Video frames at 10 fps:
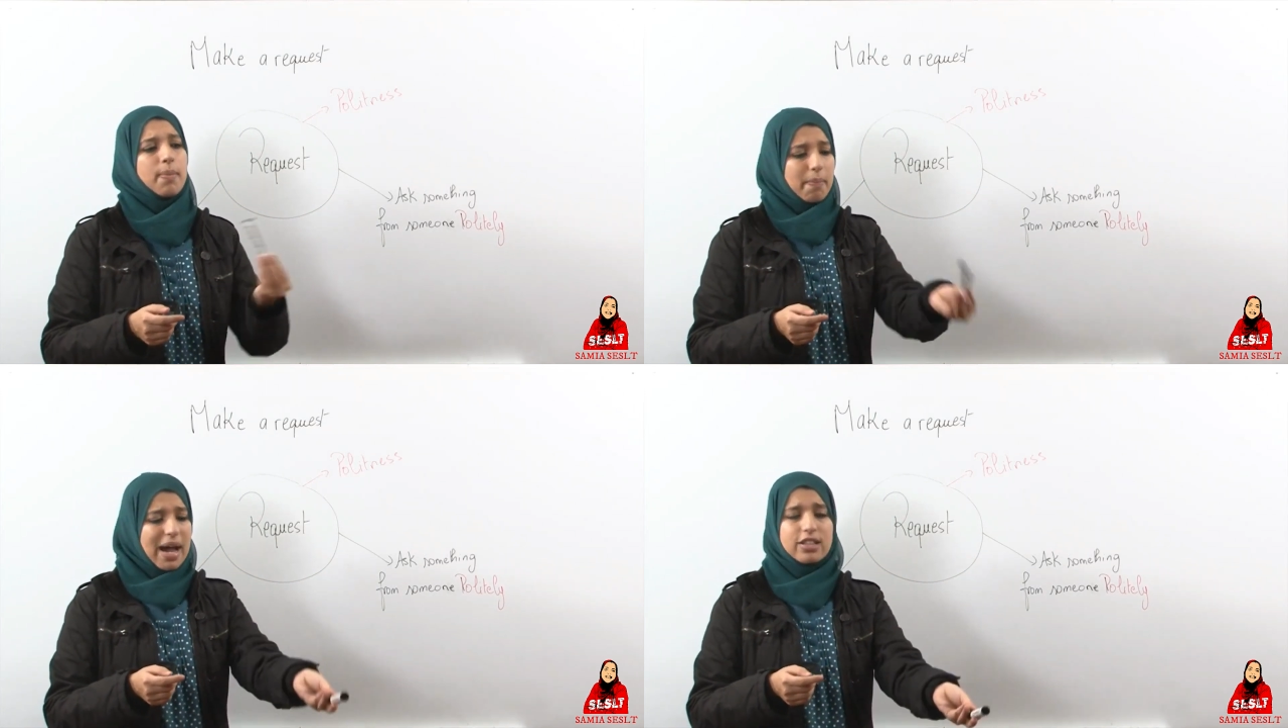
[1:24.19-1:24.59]

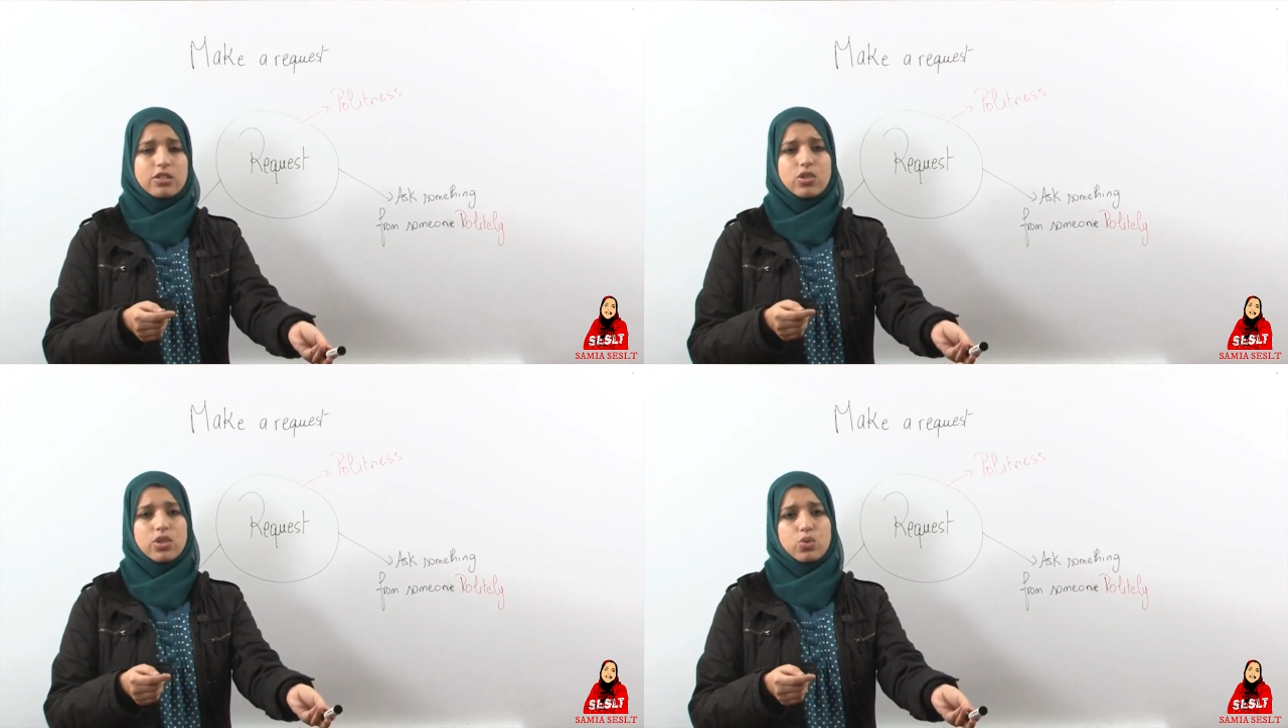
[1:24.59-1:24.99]

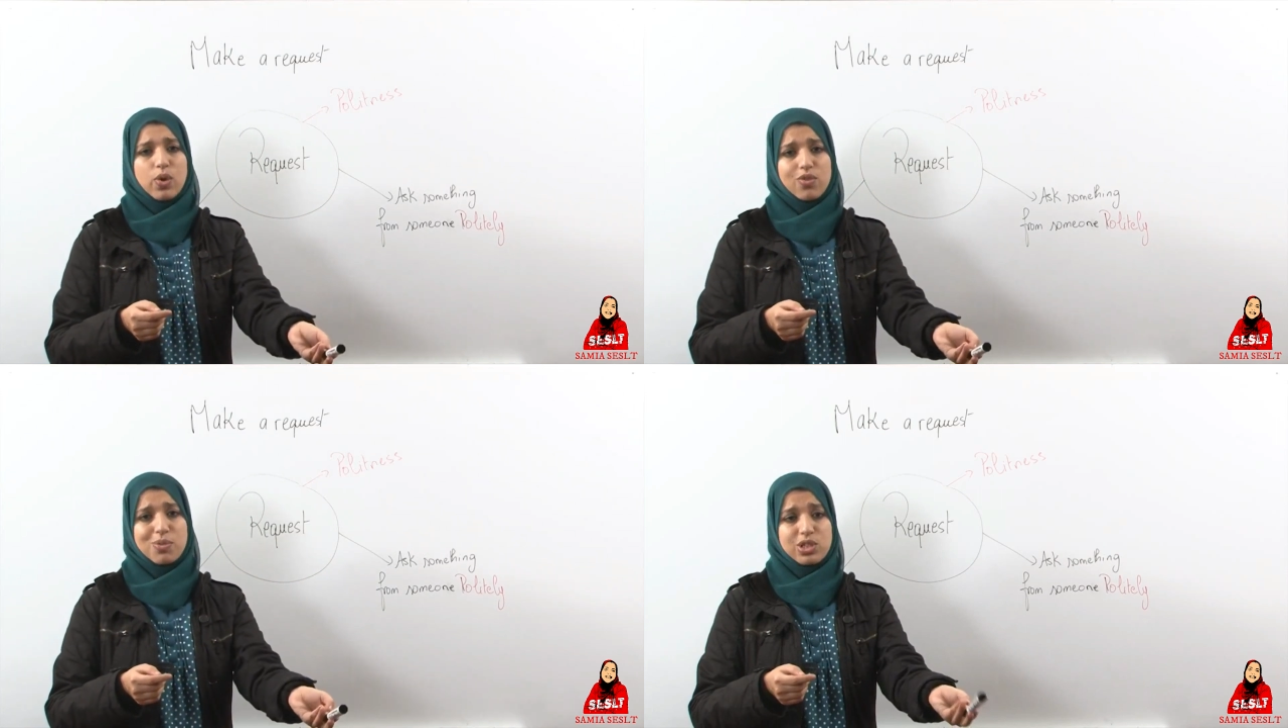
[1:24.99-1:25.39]

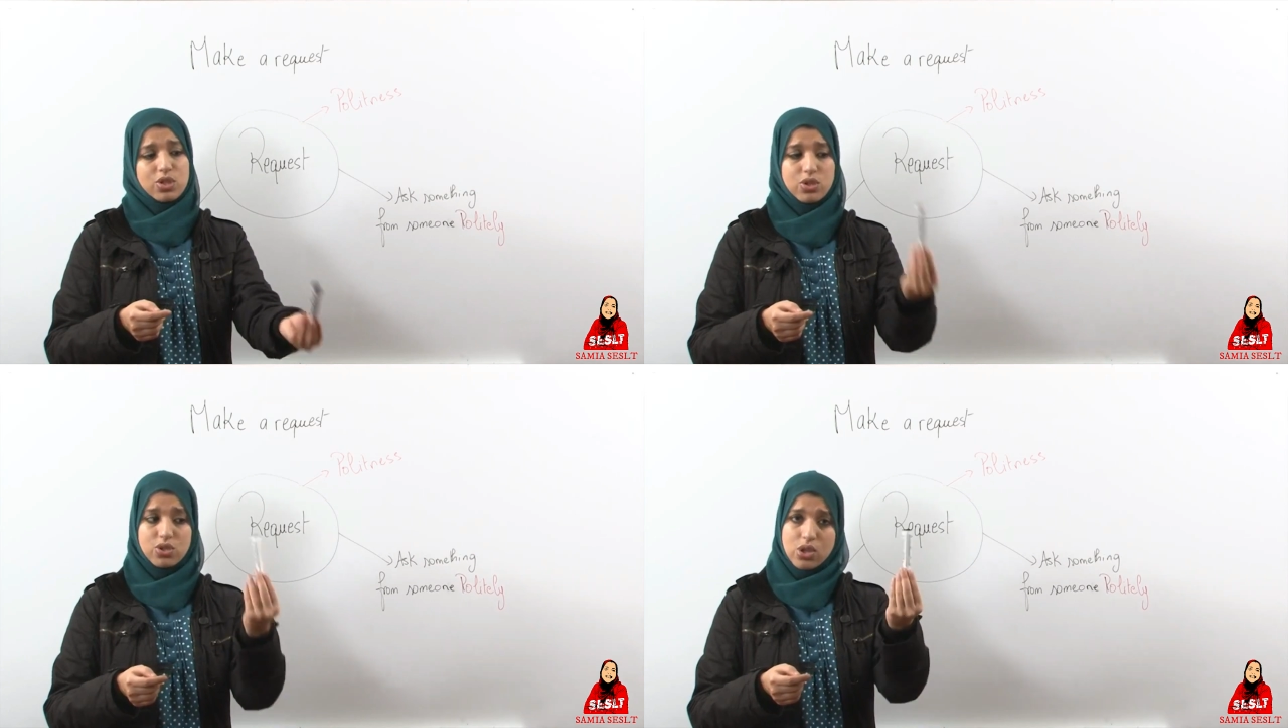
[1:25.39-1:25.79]
One of my
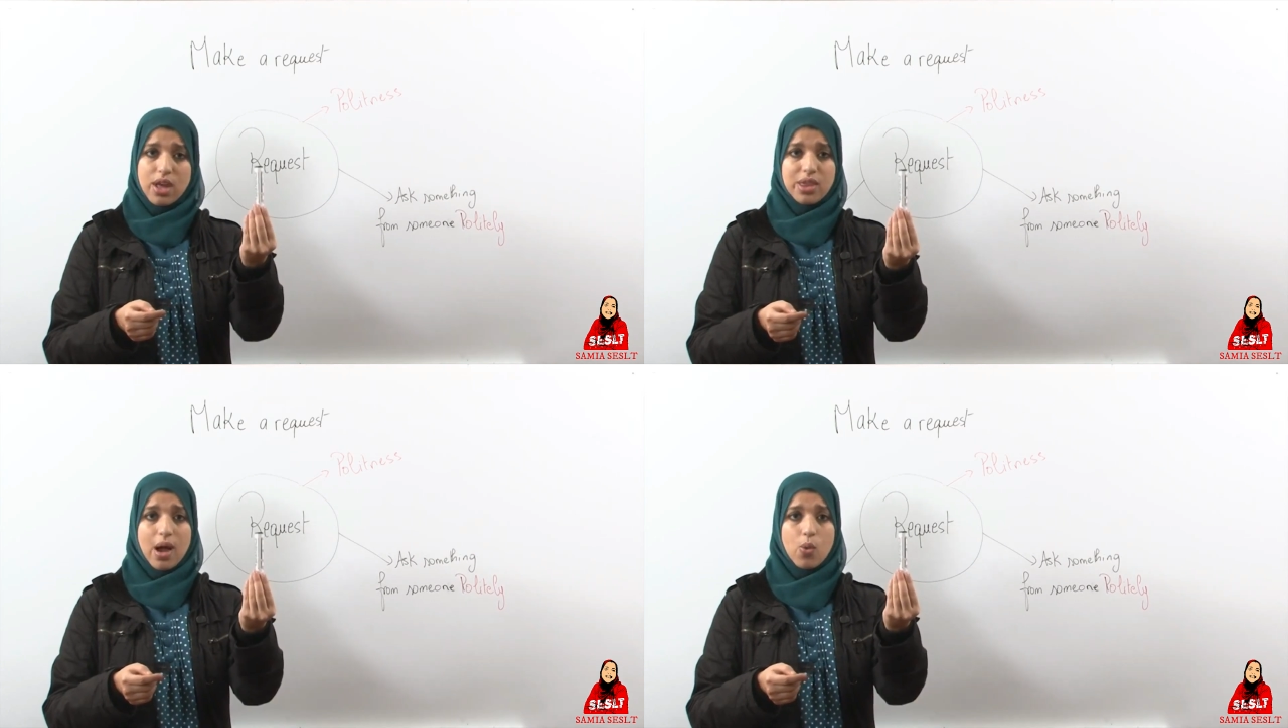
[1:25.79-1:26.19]
students
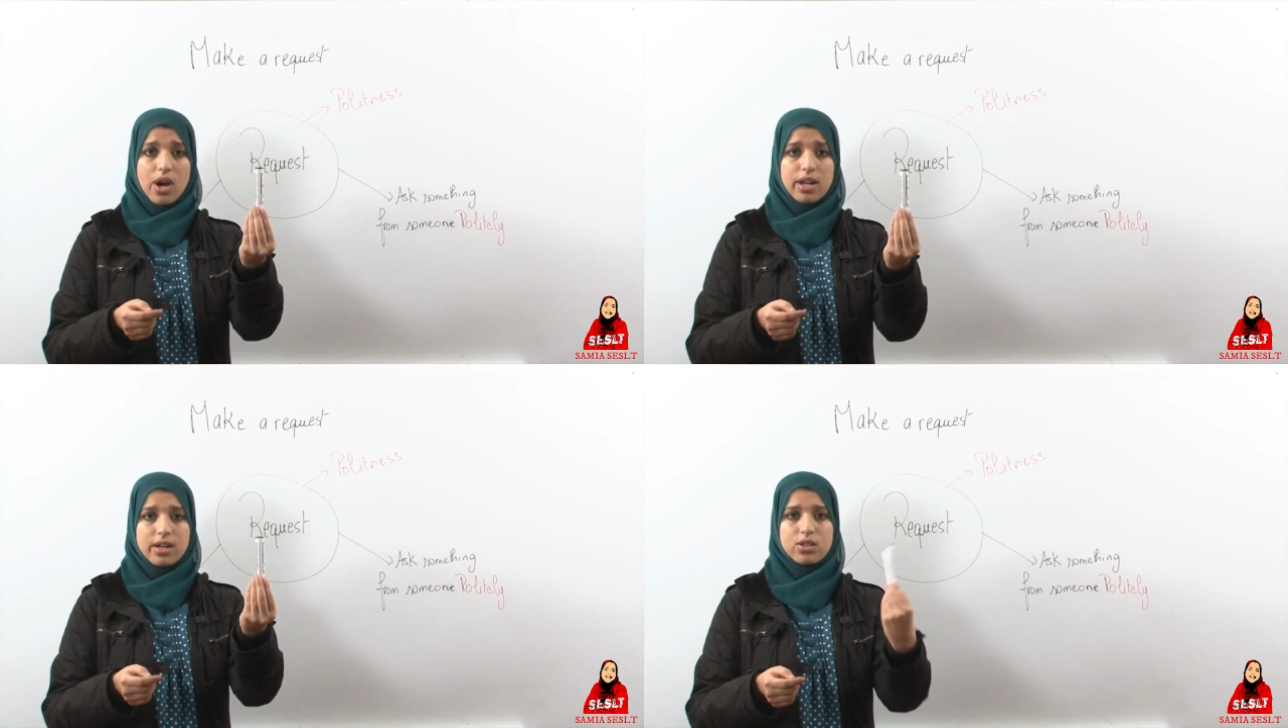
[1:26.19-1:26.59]
got that
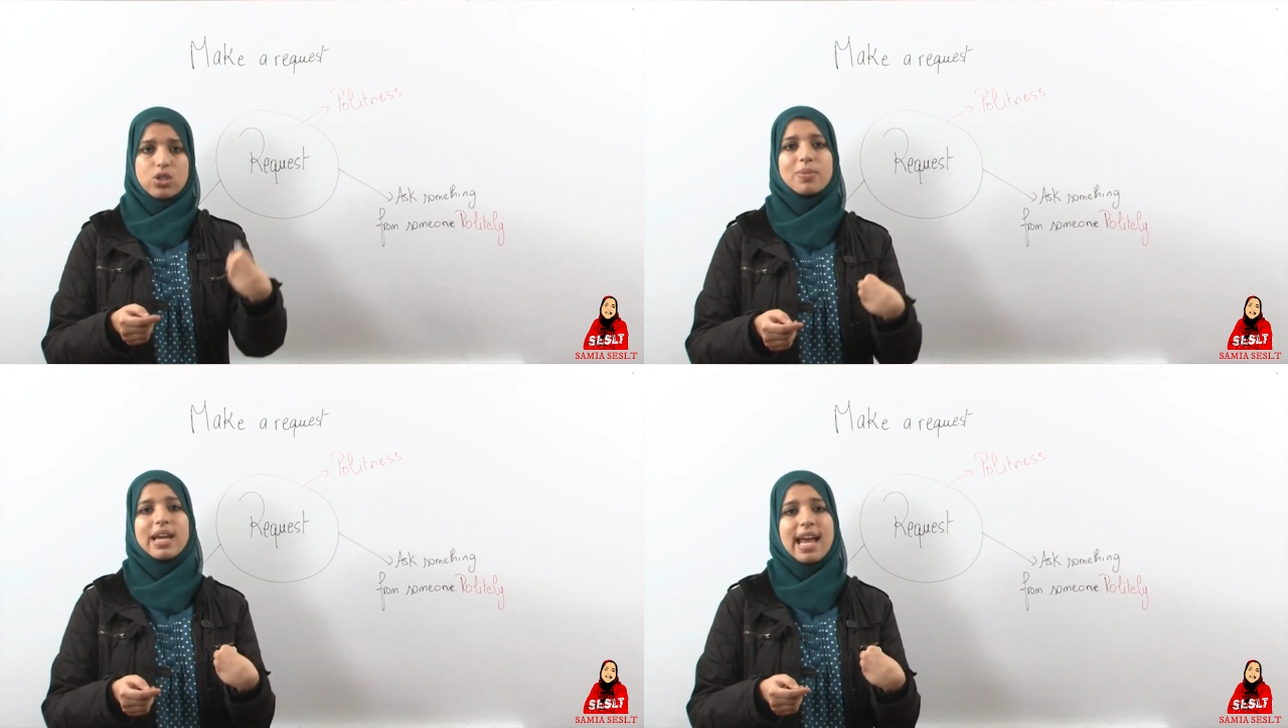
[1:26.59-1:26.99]
one,
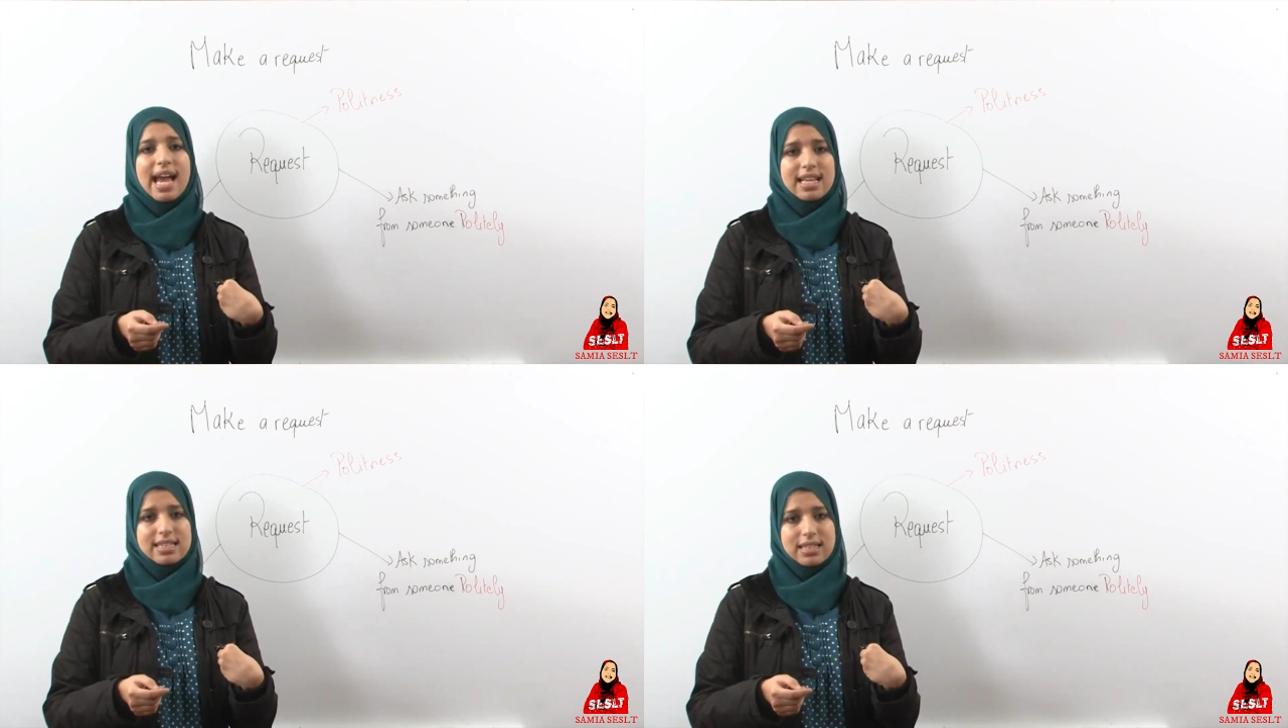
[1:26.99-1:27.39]
so I'm going
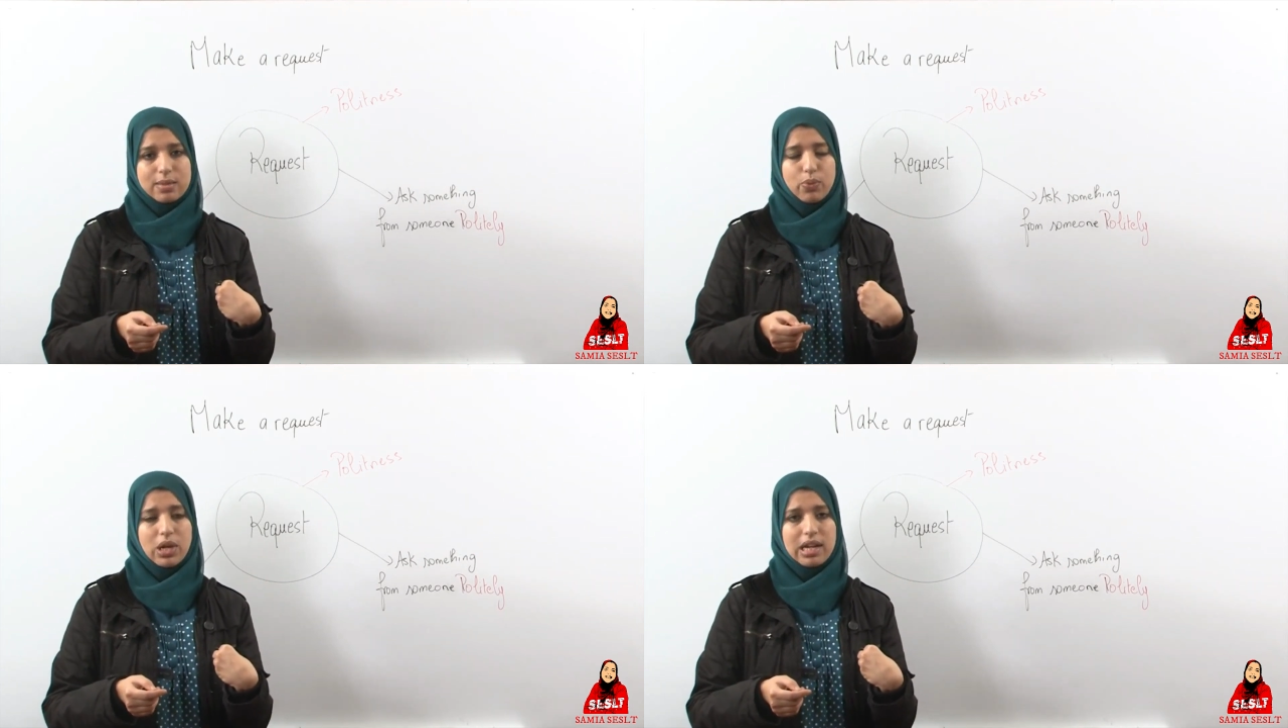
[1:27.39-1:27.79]
to ask
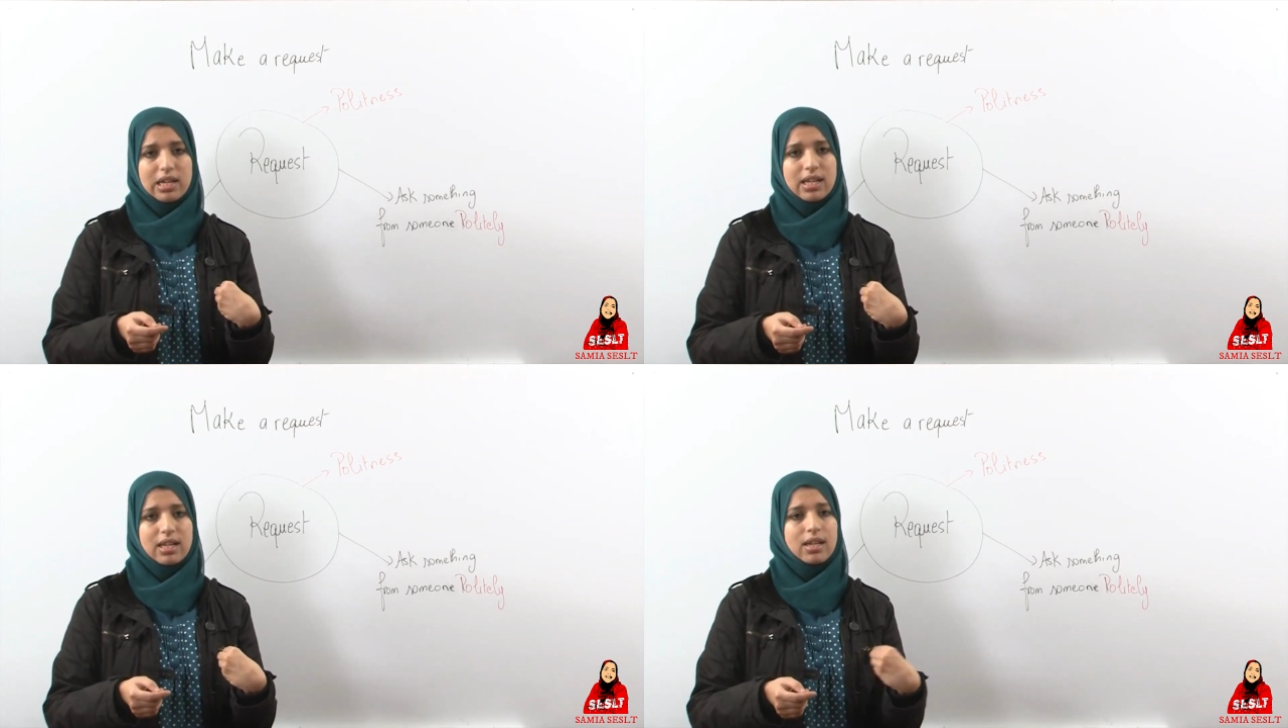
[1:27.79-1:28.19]
it
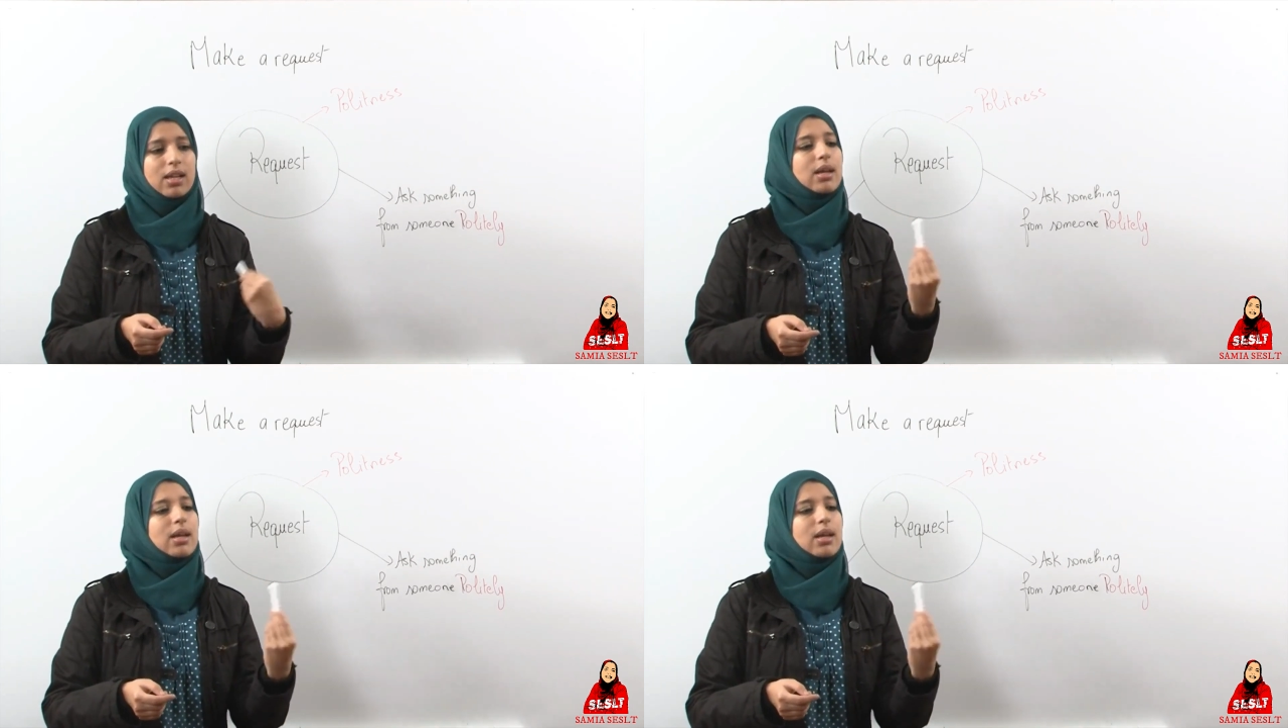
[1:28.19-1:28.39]
politely.